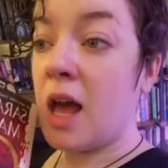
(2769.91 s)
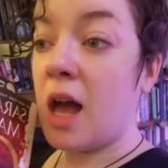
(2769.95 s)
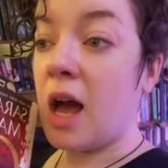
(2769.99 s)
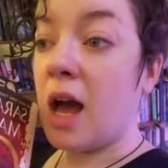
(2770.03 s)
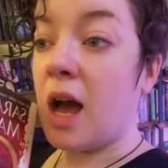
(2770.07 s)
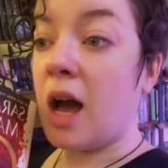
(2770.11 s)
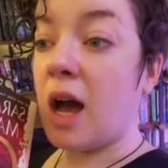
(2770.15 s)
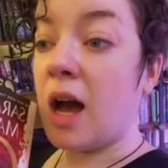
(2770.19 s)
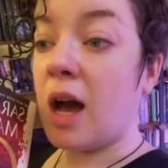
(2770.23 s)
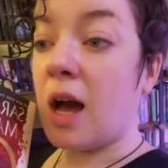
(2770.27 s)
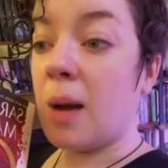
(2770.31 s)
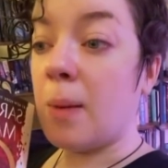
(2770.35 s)

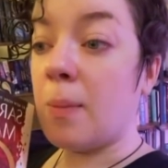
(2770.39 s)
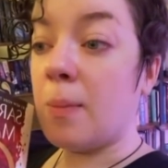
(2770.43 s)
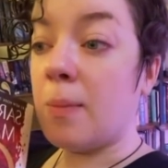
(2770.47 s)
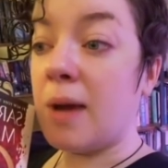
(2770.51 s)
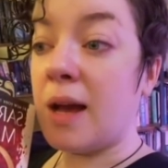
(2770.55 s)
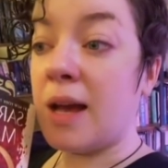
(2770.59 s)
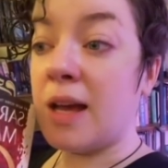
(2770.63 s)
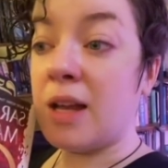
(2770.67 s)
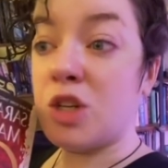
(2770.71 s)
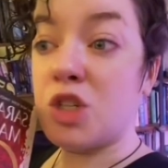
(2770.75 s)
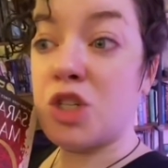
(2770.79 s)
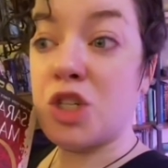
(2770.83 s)
Um,
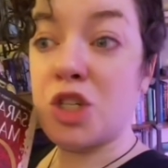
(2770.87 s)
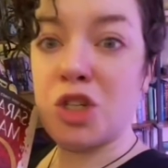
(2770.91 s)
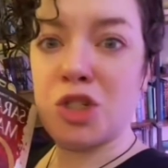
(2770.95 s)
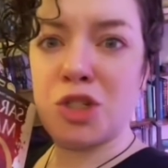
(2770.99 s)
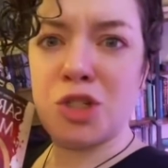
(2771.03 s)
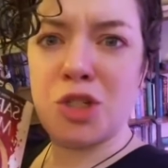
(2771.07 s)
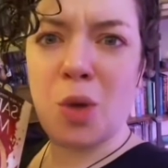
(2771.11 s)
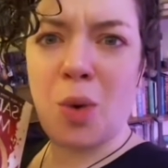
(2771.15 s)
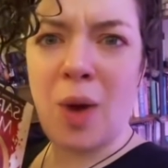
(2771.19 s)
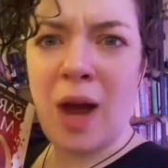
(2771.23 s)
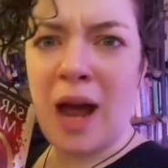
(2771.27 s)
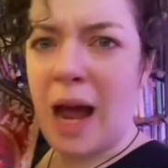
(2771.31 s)
and she just
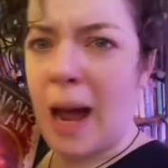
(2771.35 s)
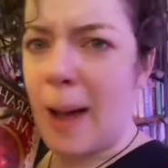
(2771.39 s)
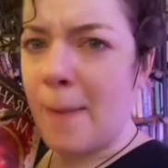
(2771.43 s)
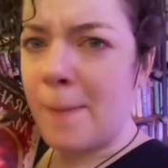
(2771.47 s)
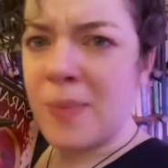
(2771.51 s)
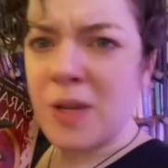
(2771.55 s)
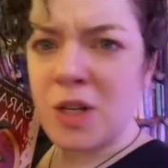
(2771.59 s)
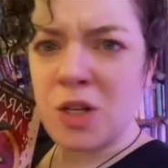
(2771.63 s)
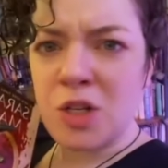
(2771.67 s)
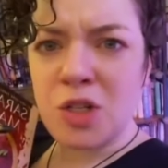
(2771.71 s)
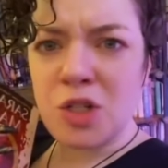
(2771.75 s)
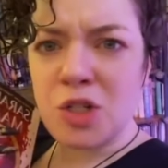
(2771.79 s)
so
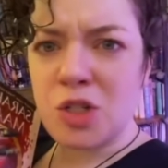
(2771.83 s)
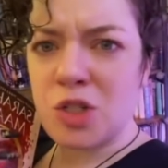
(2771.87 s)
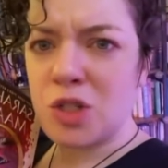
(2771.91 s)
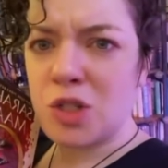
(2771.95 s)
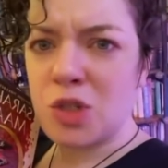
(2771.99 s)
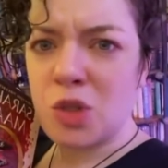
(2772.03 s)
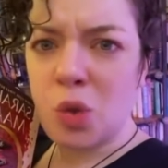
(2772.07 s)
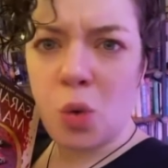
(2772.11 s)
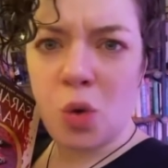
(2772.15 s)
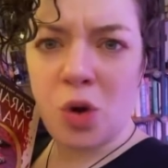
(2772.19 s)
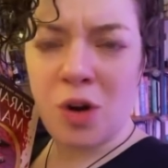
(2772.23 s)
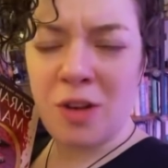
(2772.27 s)
happened to
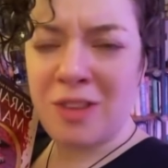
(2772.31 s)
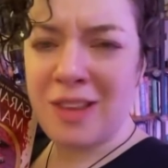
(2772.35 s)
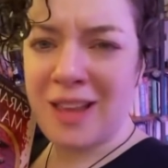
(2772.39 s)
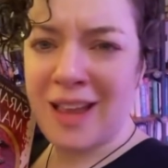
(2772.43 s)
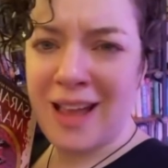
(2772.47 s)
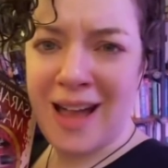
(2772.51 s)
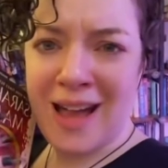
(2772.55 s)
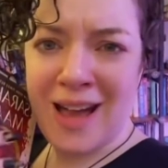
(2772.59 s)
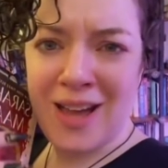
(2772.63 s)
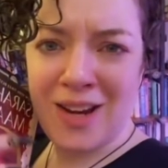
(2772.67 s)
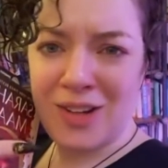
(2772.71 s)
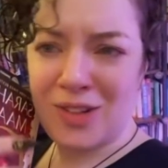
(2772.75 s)
store the
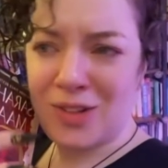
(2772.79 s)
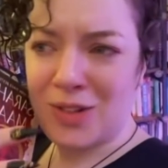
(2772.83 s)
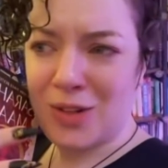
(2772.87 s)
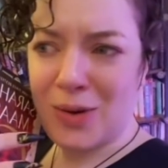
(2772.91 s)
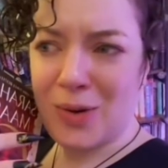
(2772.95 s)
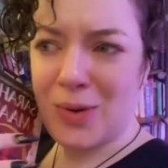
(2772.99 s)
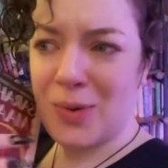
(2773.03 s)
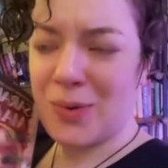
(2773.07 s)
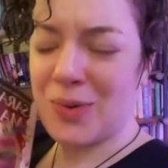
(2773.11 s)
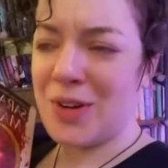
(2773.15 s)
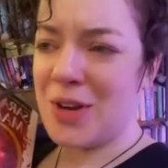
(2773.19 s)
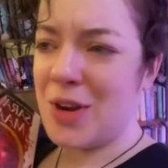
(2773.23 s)

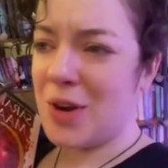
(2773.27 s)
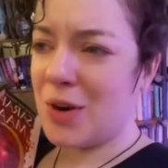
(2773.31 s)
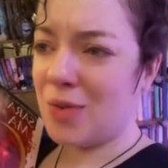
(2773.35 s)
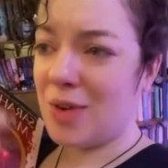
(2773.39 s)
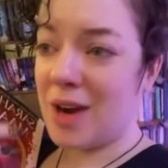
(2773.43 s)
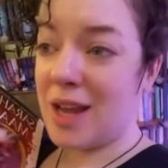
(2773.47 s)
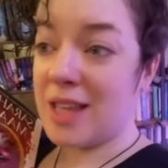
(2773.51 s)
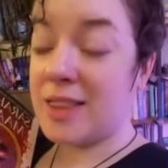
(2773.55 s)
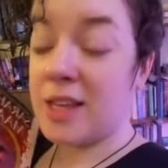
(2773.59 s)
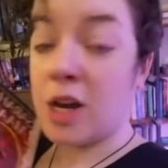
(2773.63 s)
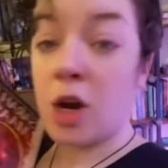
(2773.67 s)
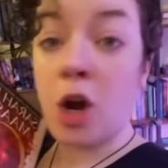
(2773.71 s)
antidote
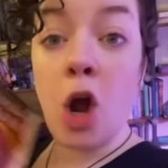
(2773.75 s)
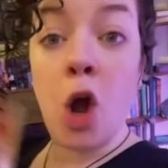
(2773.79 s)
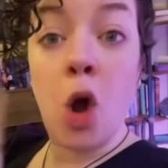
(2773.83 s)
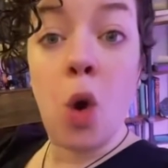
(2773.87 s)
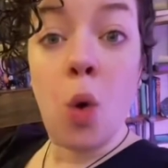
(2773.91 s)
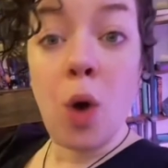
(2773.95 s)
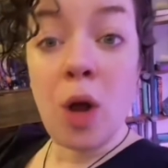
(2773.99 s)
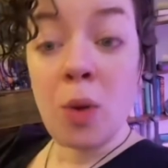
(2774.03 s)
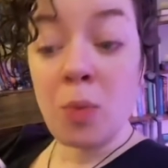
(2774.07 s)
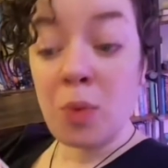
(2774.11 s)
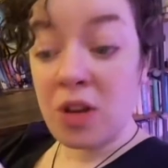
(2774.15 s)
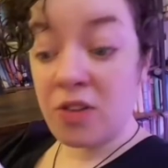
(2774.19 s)
right there.
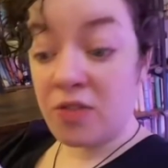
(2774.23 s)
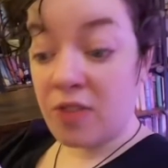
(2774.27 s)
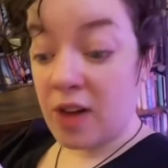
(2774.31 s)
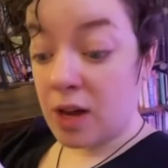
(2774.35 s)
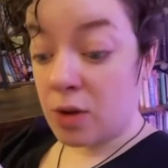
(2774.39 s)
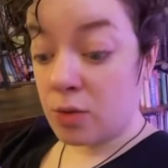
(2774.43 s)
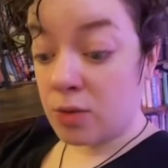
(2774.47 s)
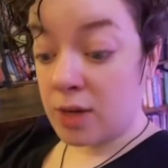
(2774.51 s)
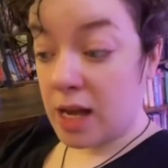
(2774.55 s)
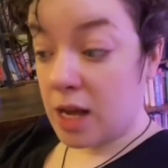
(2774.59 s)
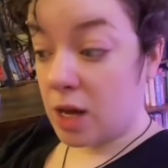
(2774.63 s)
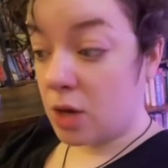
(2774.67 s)
Oh, and we
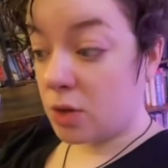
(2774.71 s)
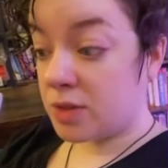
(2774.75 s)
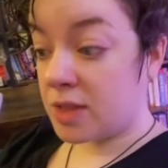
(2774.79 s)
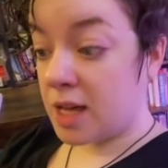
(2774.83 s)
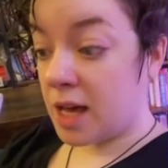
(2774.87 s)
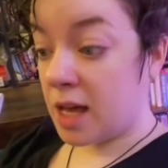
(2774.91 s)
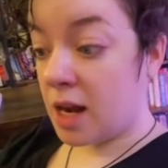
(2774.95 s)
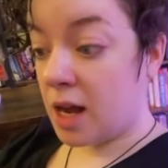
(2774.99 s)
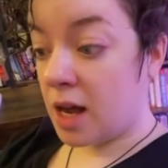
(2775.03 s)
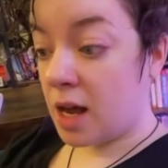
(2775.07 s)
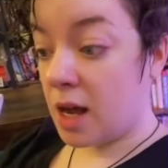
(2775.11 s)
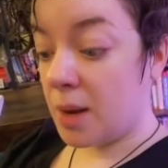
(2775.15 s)
found out
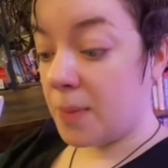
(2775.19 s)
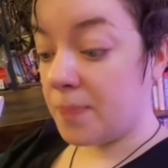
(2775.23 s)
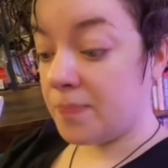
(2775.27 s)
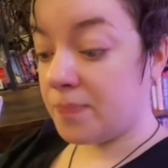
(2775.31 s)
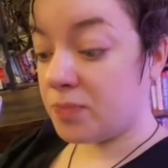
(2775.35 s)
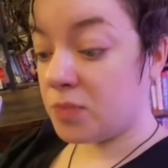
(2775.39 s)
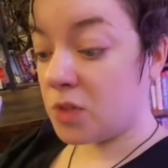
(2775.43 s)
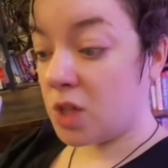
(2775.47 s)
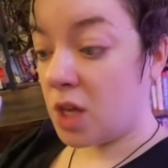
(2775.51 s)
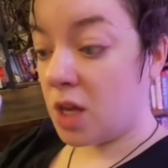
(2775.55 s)
that um,